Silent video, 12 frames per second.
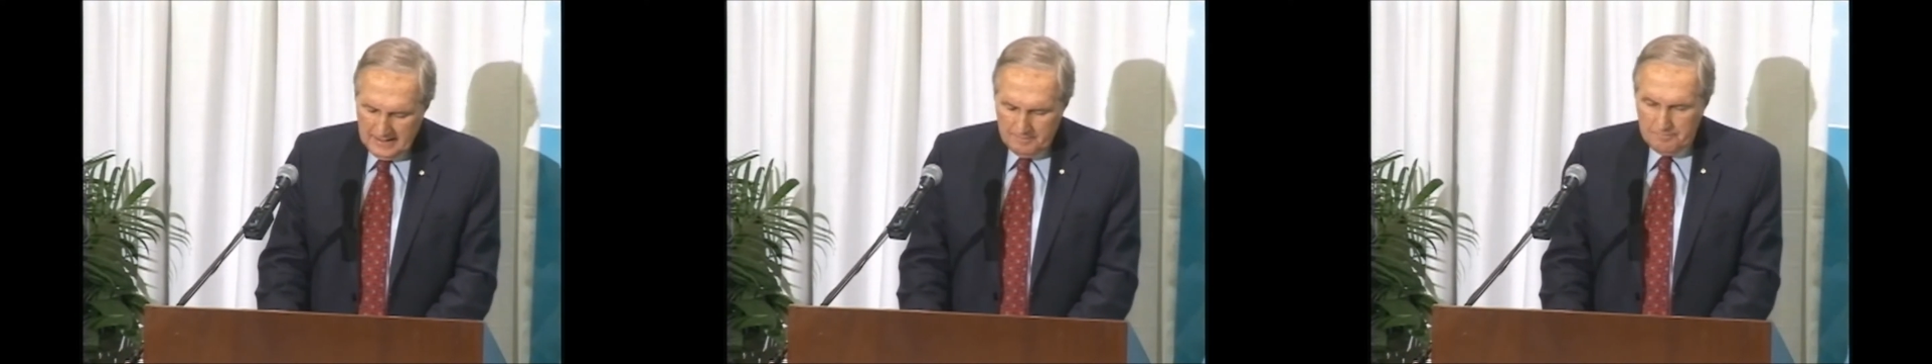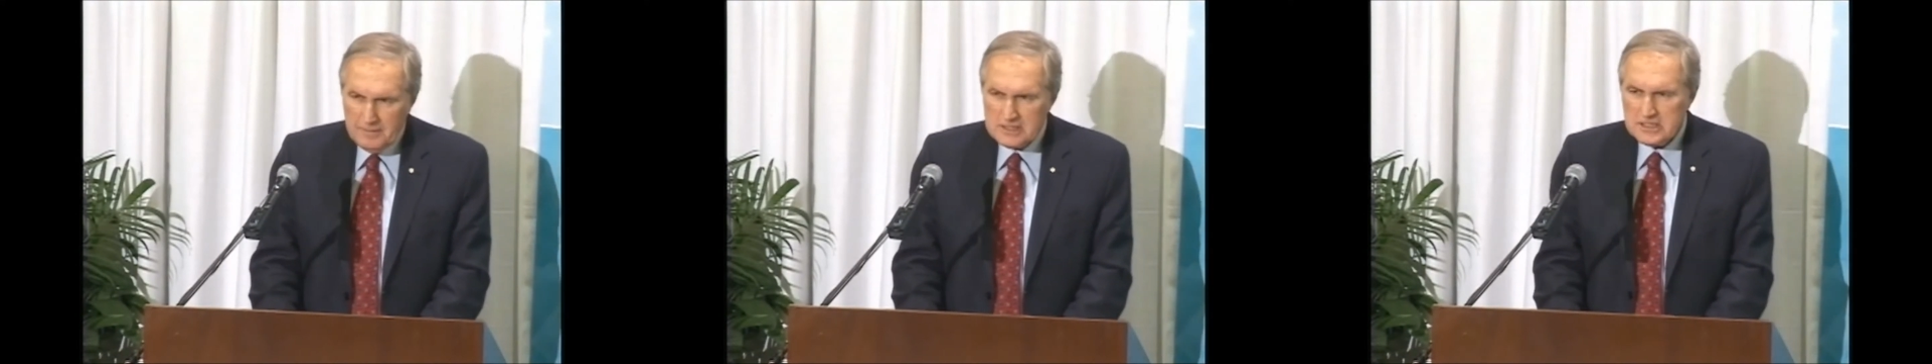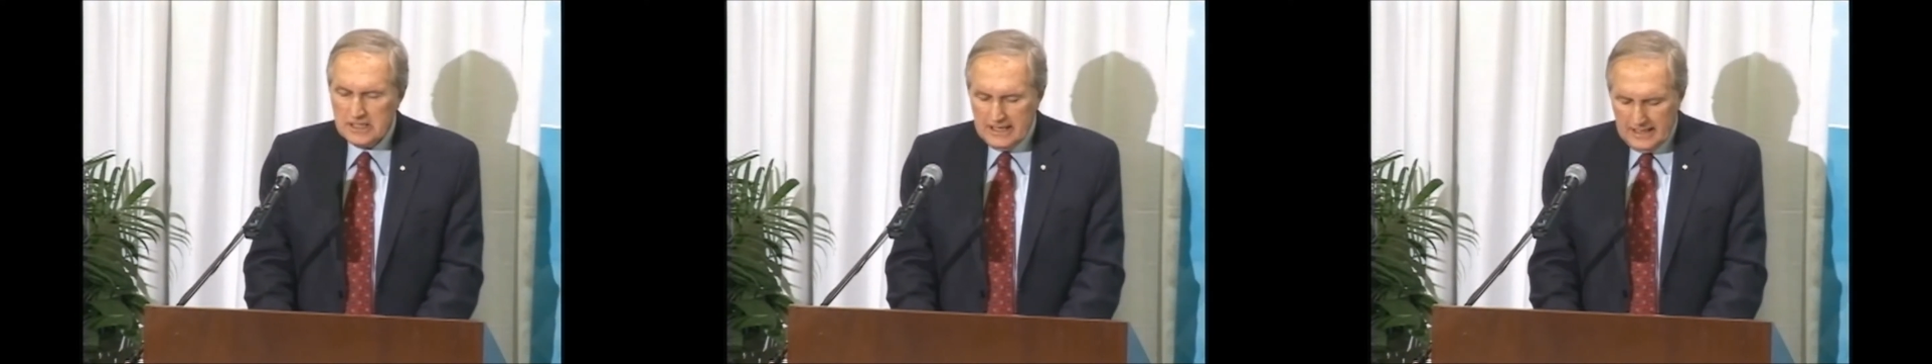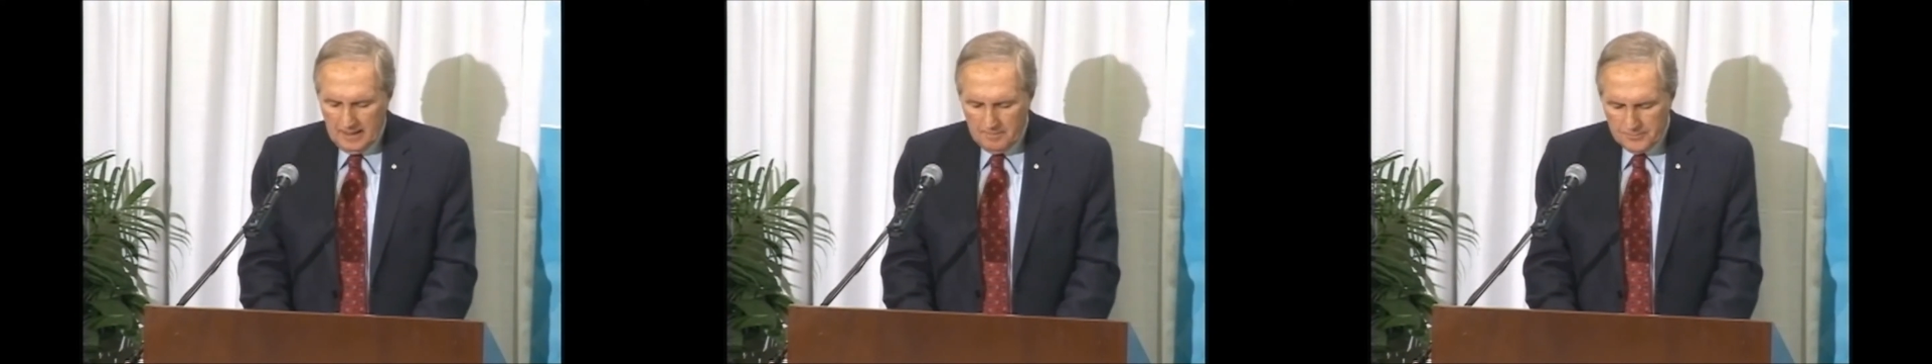a
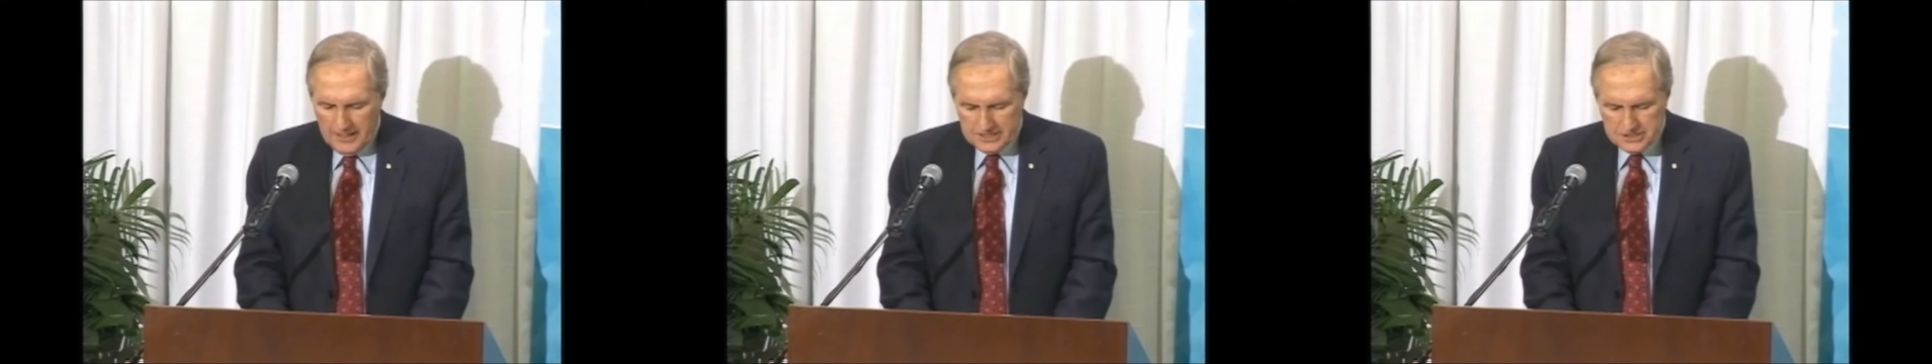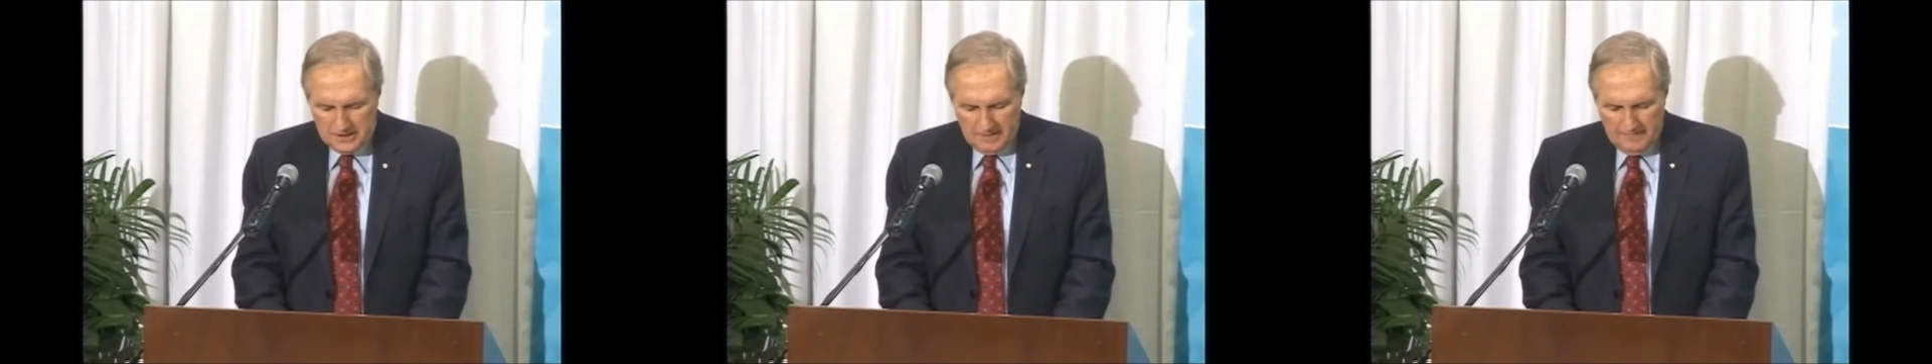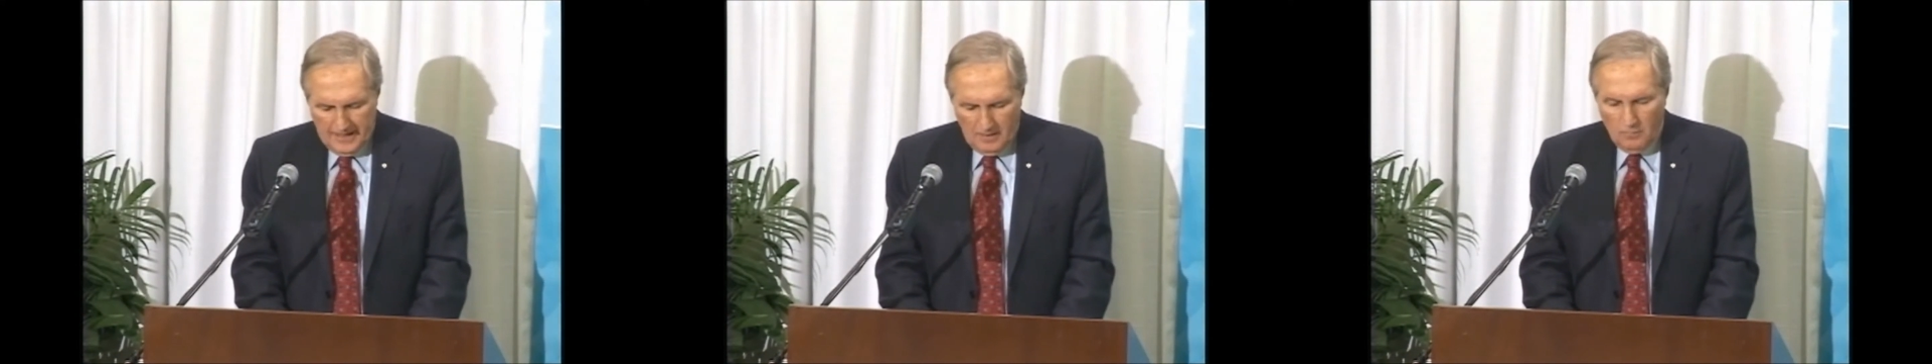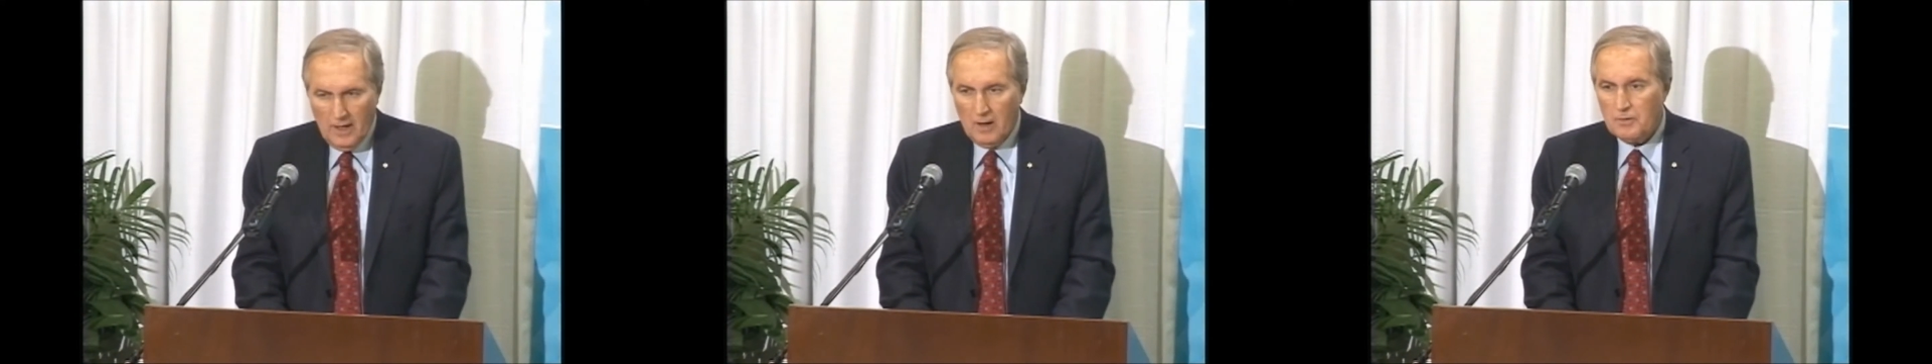misleading impression of
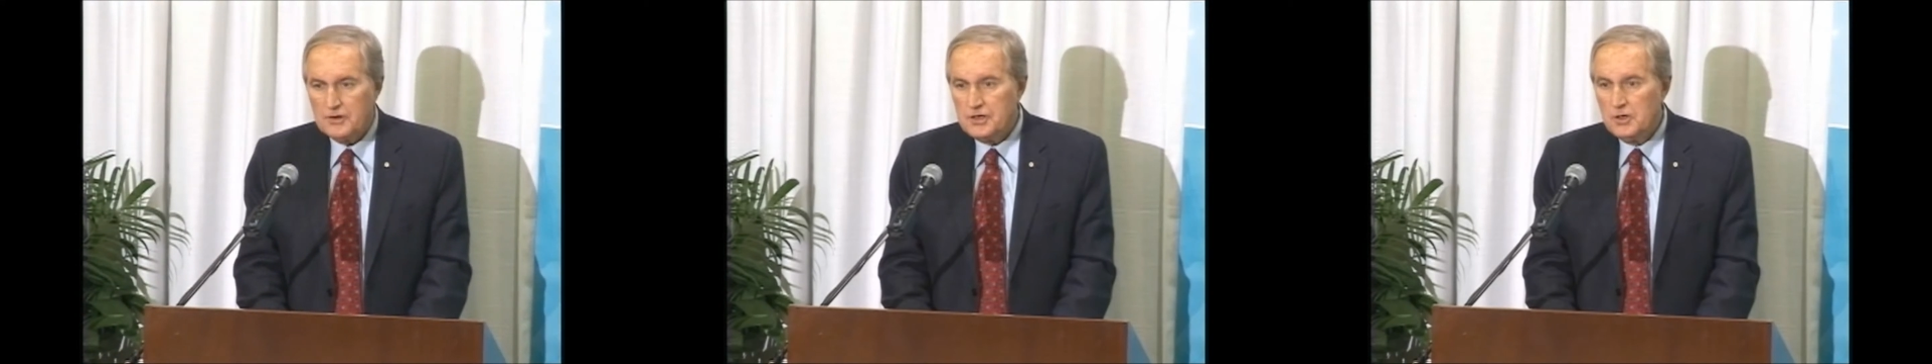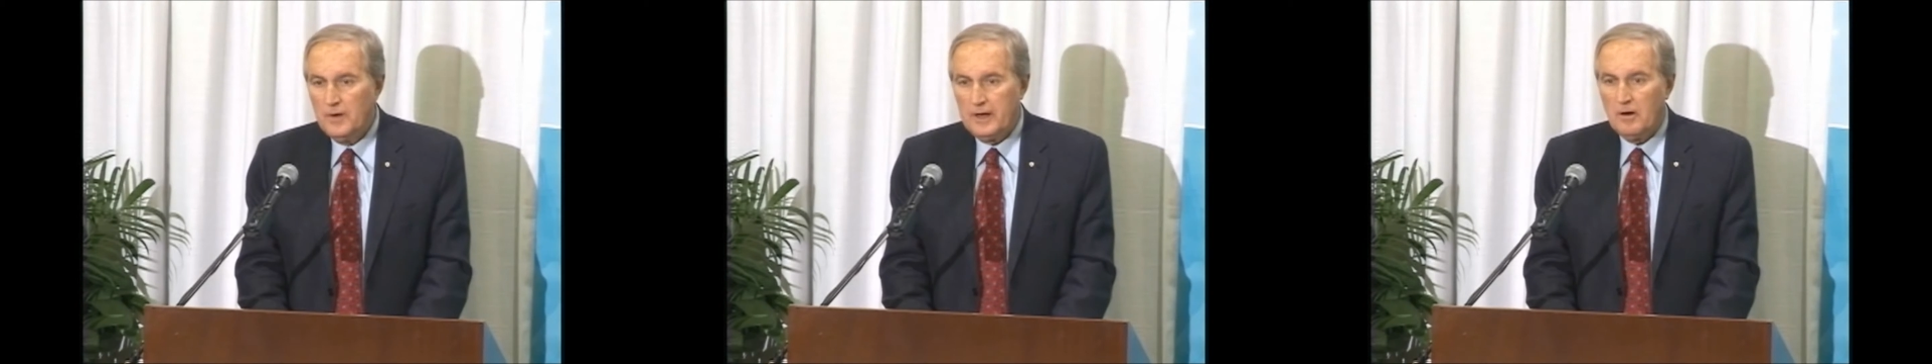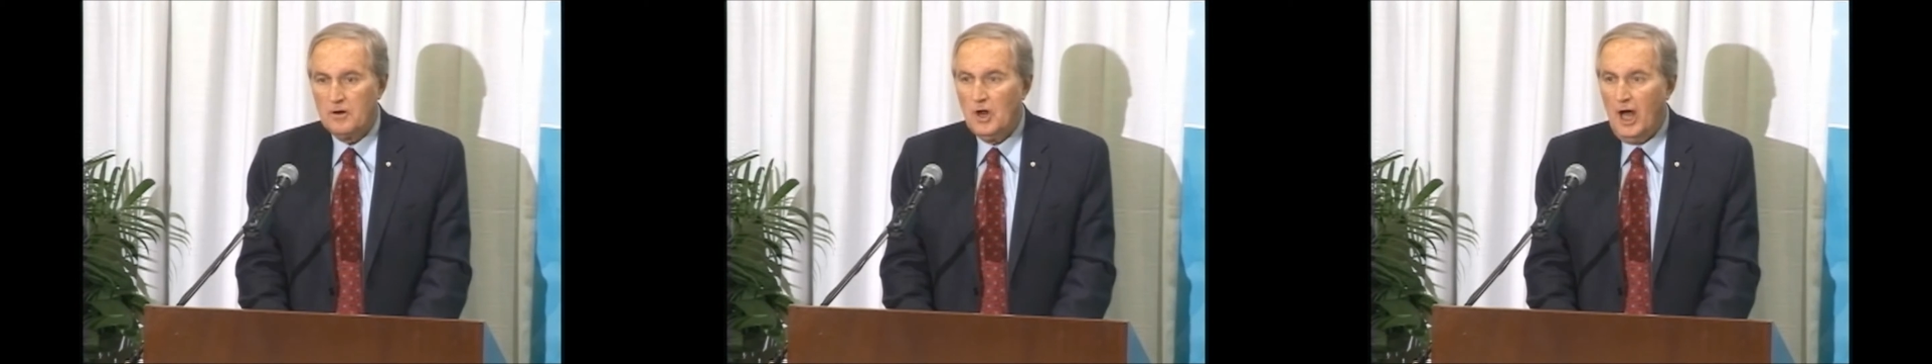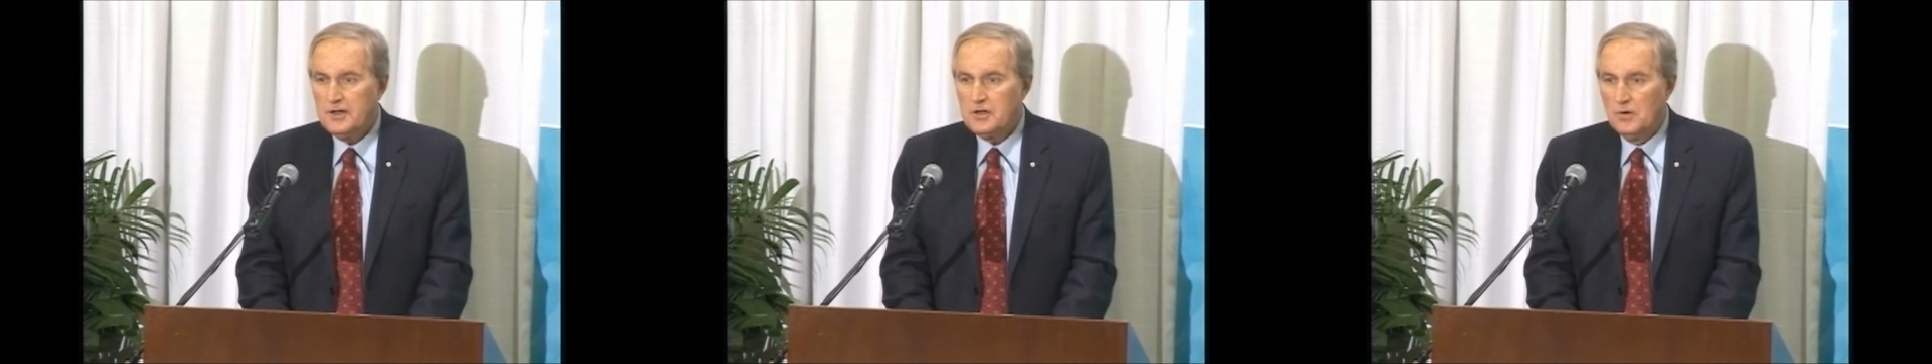how well we're doing or
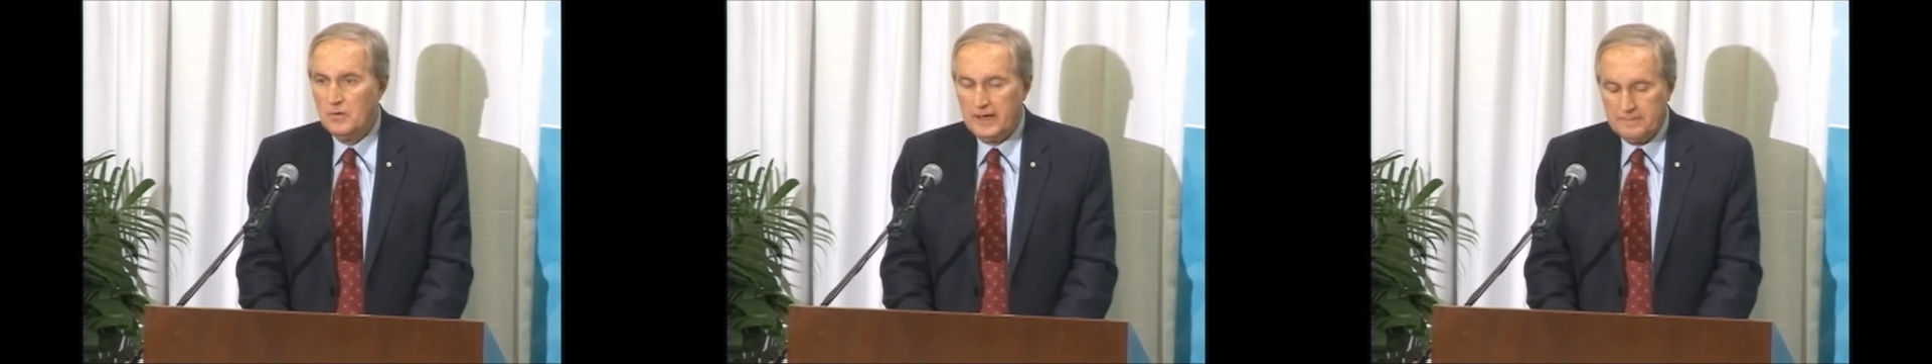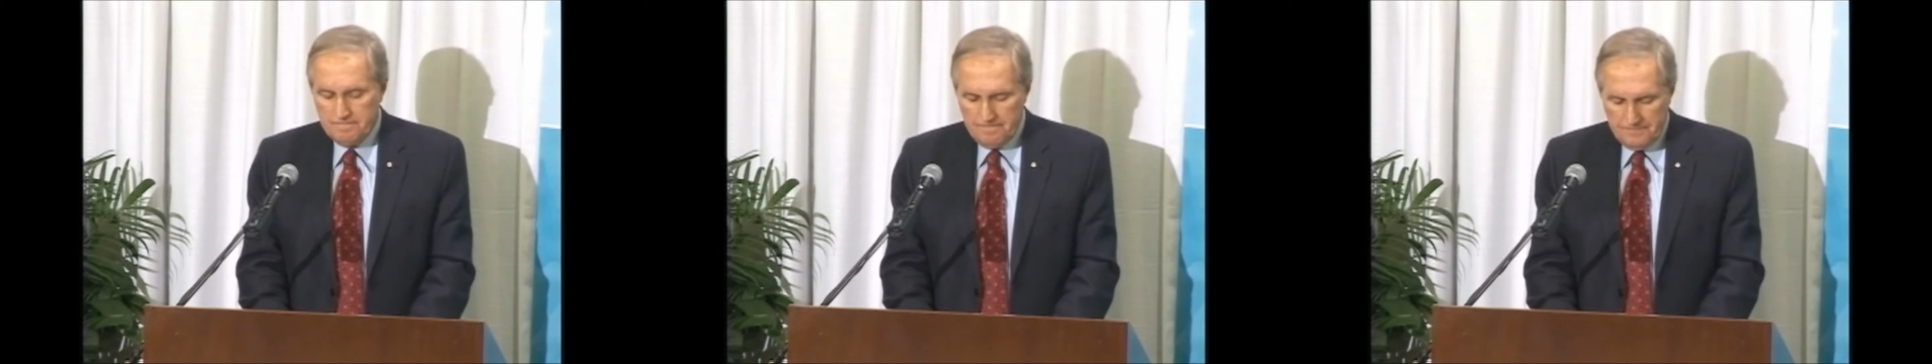not doing.